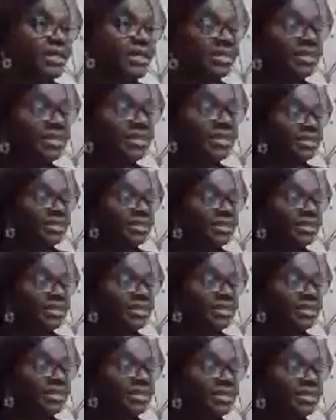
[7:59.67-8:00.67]
As as the
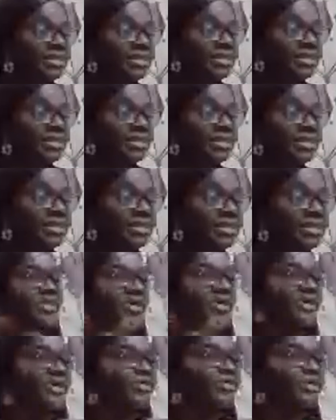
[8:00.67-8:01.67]
man's head is
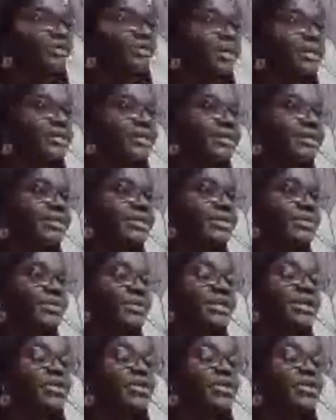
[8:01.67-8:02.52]
correct, the woman's head is correct,